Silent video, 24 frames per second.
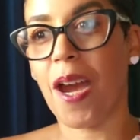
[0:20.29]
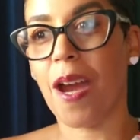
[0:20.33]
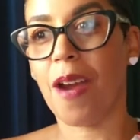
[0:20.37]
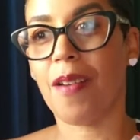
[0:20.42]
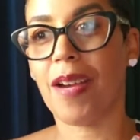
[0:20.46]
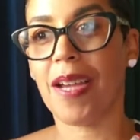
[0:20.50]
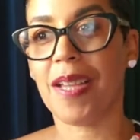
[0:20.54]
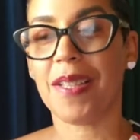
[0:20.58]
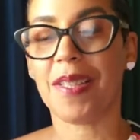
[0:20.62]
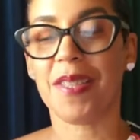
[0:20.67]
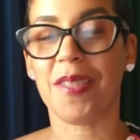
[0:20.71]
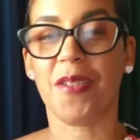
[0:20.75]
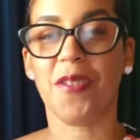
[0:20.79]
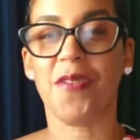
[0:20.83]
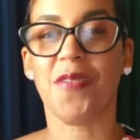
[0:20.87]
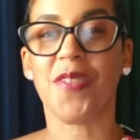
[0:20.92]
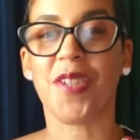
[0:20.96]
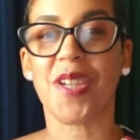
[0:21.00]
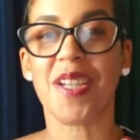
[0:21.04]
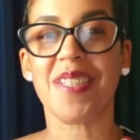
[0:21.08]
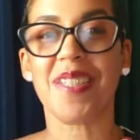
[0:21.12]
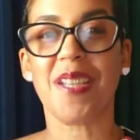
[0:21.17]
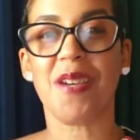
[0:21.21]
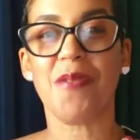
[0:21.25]
All right, so
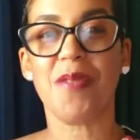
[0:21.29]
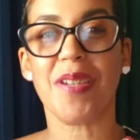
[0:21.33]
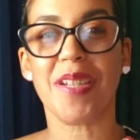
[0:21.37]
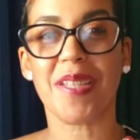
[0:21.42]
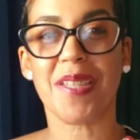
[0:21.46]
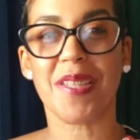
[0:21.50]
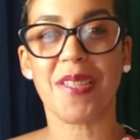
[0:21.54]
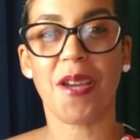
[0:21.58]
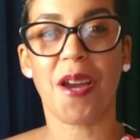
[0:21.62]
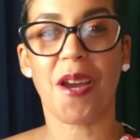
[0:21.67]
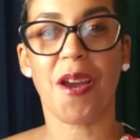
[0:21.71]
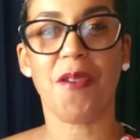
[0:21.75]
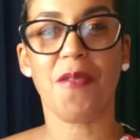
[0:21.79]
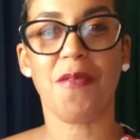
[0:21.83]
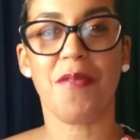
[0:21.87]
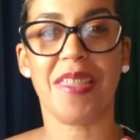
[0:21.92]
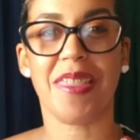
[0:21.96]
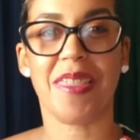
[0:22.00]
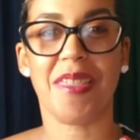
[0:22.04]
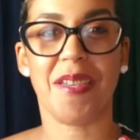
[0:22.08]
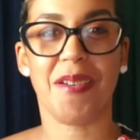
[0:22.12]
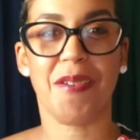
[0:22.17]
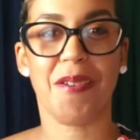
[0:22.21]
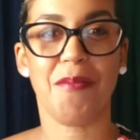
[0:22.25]
first I want to start
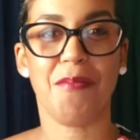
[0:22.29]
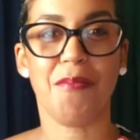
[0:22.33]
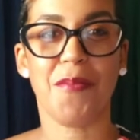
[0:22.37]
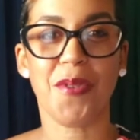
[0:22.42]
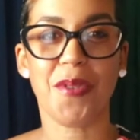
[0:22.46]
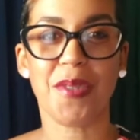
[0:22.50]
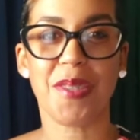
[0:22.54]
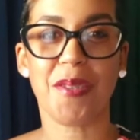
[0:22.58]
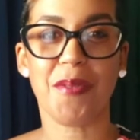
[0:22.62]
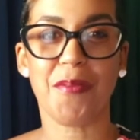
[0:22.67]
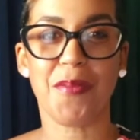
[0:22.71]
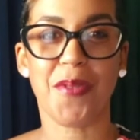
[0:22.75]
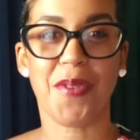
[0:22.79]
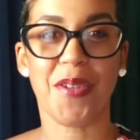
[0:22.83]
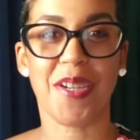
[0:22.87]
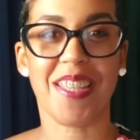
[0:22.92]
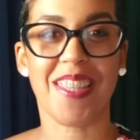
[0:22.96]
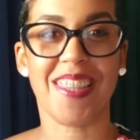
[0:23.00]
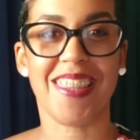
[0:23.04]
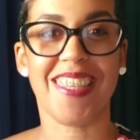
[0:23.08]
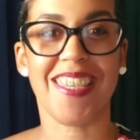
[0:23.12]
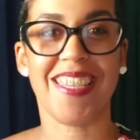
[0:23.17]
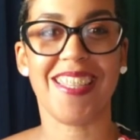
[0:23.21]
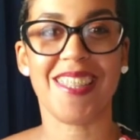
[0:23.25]
with the most
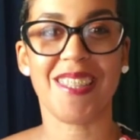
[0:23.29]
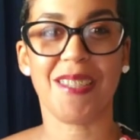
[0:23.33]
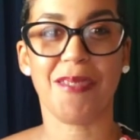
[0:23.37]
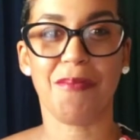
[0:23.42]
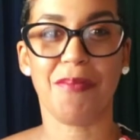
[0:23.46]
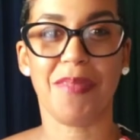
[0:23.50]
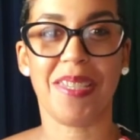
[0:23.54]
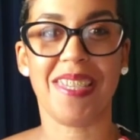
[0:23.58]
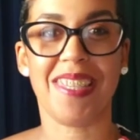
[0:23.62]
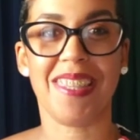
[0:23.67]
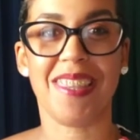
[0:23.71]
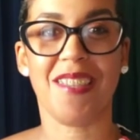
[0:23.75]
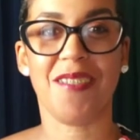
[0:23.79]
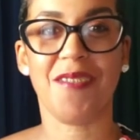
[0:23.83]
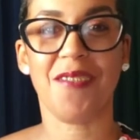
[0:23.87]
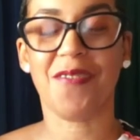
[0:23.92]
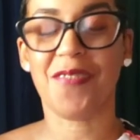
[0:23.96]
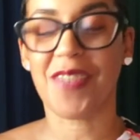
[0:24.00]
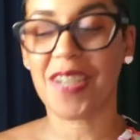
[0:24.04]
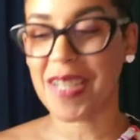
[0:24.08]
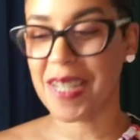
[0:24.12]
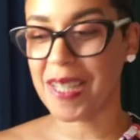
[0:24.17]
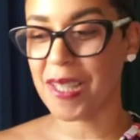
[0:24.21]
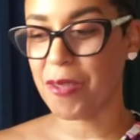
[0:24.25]
important thing to me, the
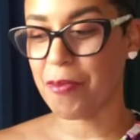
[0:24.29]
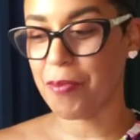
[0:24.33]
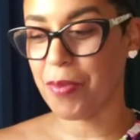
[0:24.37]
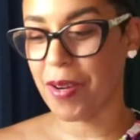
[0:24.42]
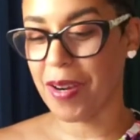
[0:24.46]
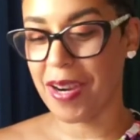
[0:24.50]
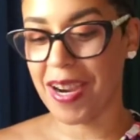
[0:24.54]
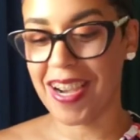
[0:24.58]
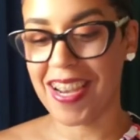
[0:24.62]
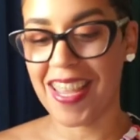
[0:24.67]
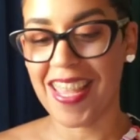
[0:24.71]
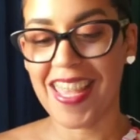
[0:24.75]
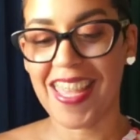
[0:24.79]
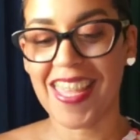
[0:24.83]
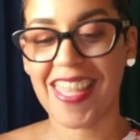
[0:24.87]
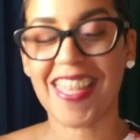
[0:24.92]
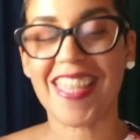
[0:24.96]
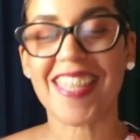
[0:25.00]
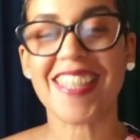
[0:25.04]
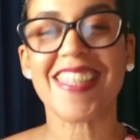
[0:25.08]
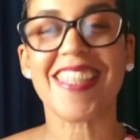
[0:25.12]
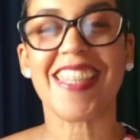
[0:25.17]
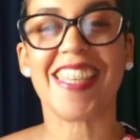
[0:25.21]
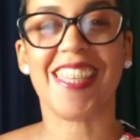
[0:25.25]
funnest part,
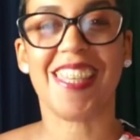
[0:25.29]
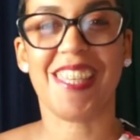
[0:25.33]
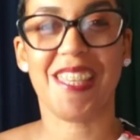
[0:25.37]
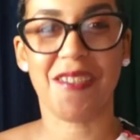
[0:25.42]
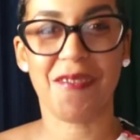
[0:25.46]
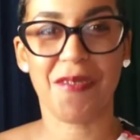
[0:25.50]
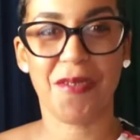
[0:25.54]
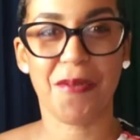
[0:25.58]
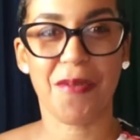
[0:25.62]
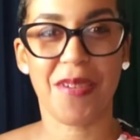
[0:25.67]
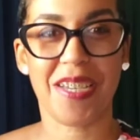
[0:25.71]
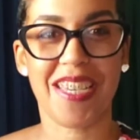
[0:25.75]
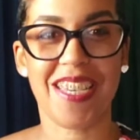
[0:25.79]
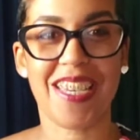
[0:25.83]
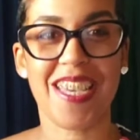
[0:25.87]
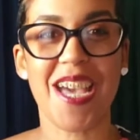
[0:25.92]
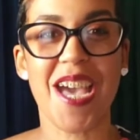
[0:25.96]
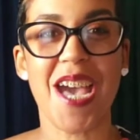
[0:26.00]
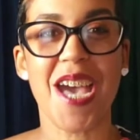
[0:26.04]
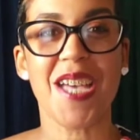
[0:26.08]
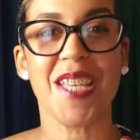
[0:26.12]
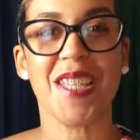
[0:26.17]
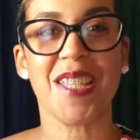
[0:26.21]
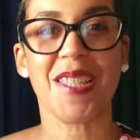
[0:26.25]
is the giveaway.